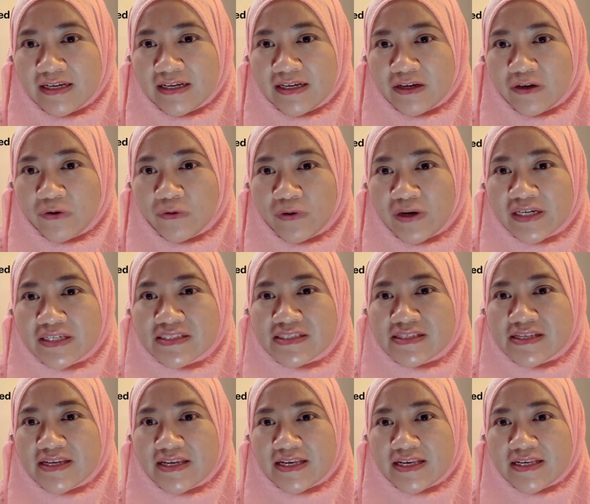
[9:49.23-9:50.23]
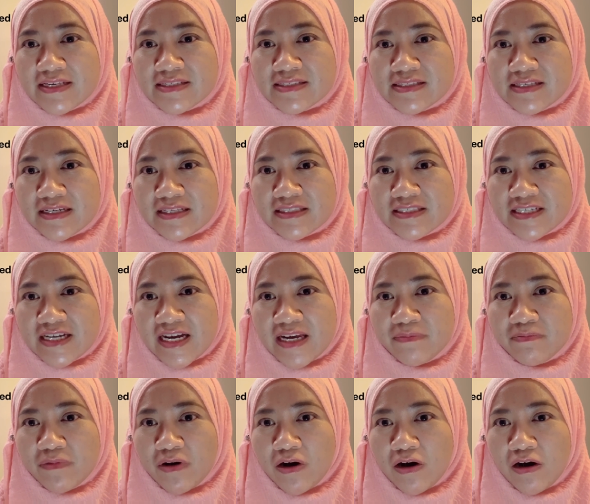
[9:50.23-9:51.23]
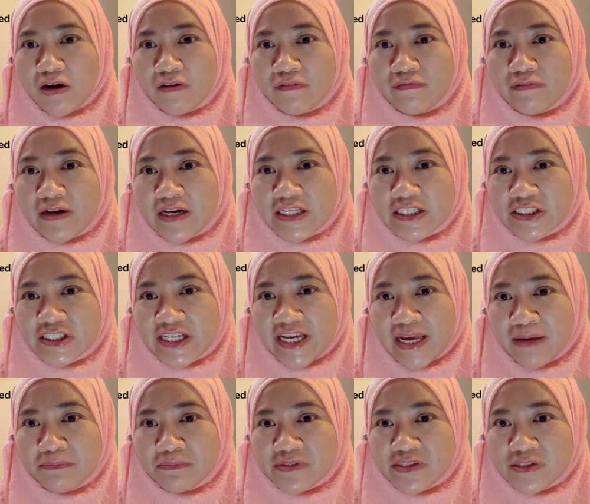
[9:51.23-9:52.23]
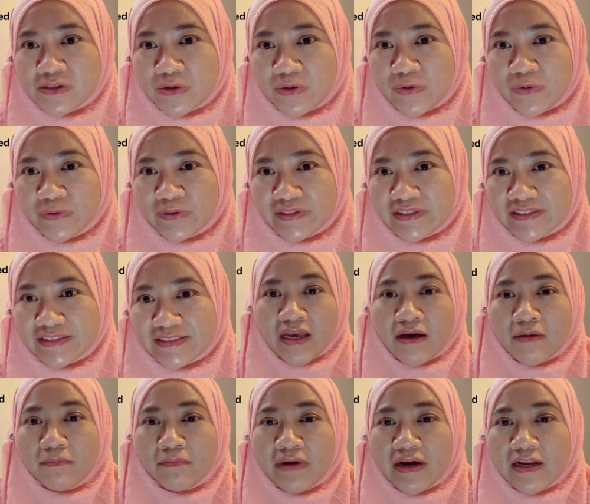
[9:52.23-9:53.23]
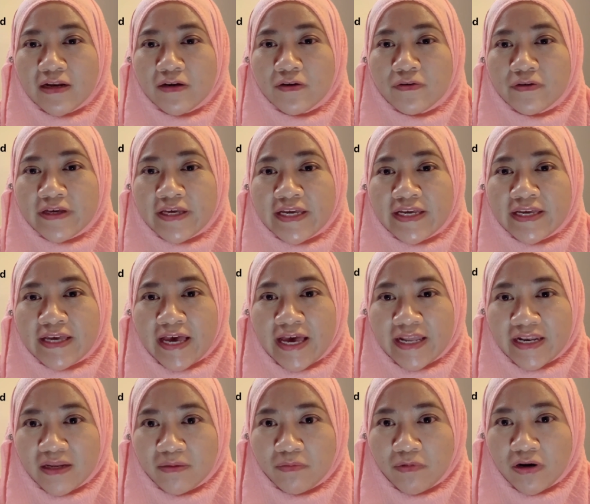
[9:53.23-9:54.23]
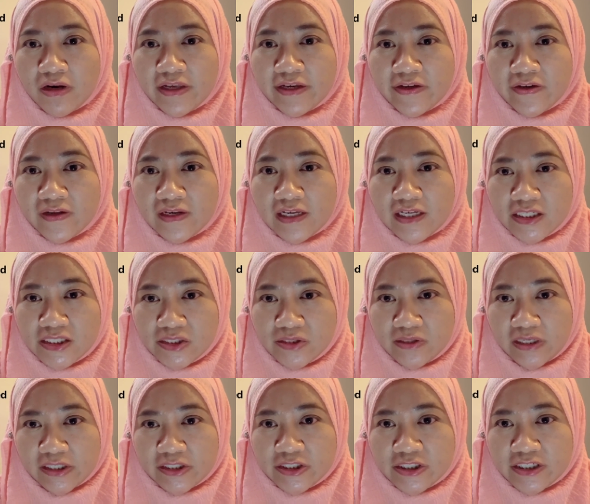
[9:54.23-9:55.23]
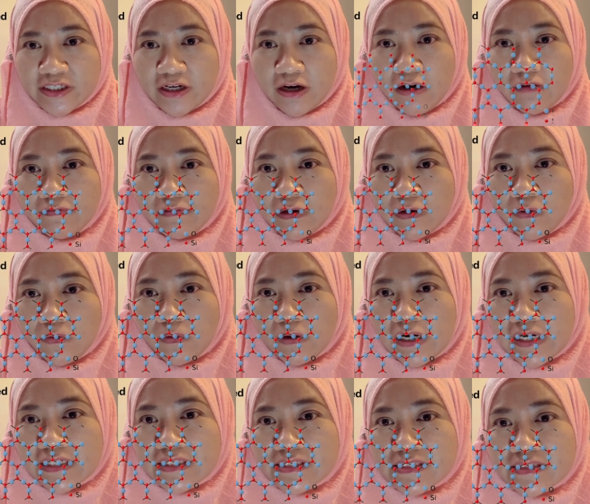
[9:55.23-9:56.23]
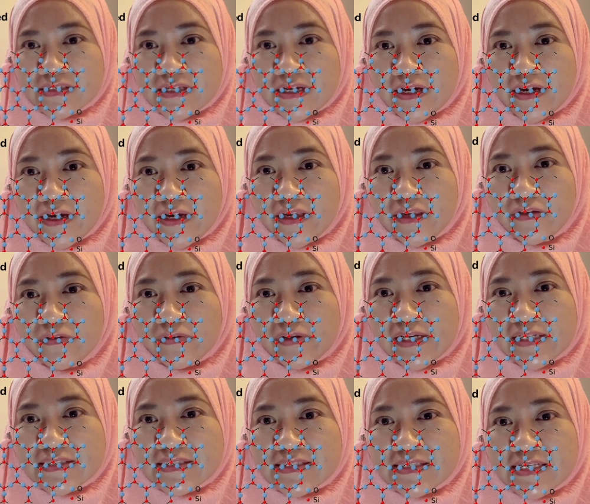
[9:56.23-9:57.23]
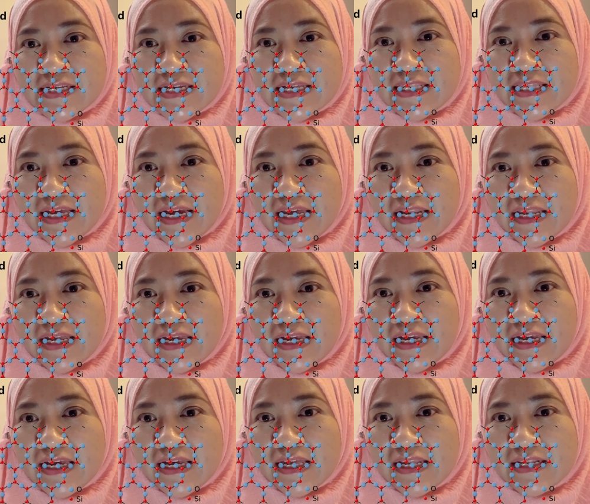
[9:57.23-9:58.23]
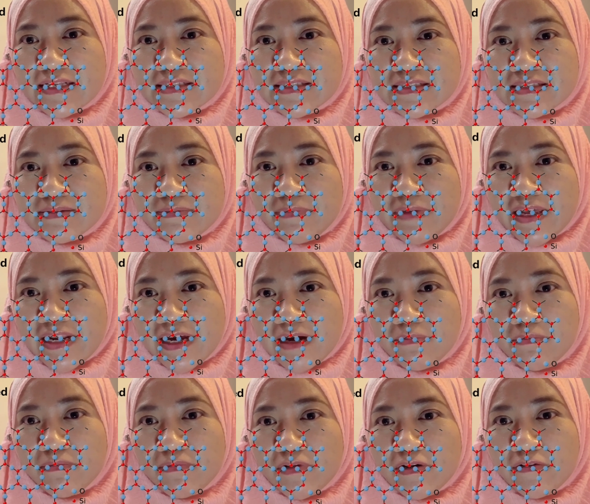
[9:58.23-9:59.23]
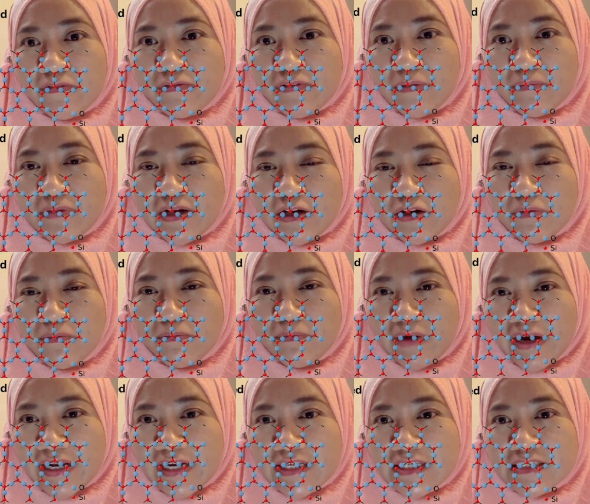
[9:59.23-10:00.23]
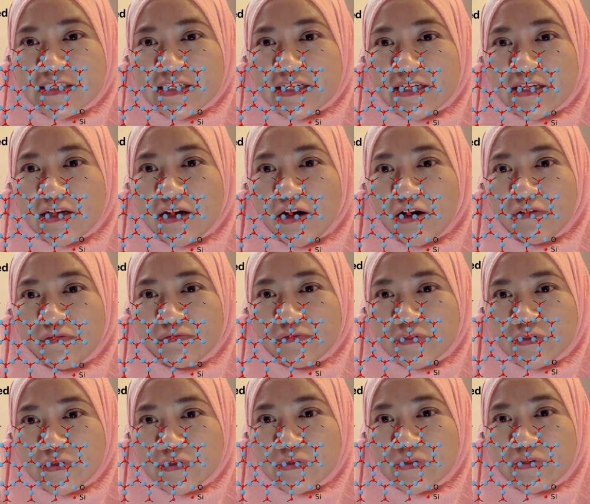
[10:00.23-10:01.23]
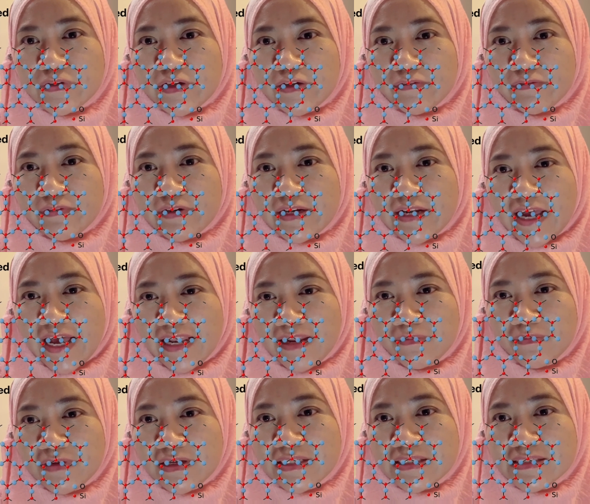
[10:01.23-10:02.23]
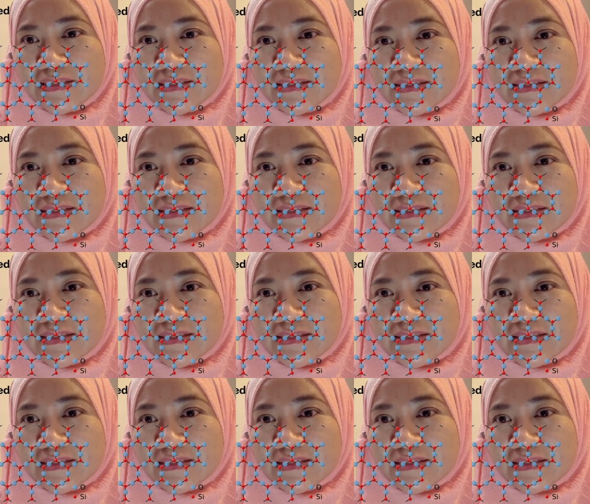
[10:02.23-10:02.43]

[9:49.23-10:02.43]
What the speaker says: Quartz is a type of gemstone. By looking at the molecular structure of a quartz, you can see that it is made up from the combination of 2 different elements,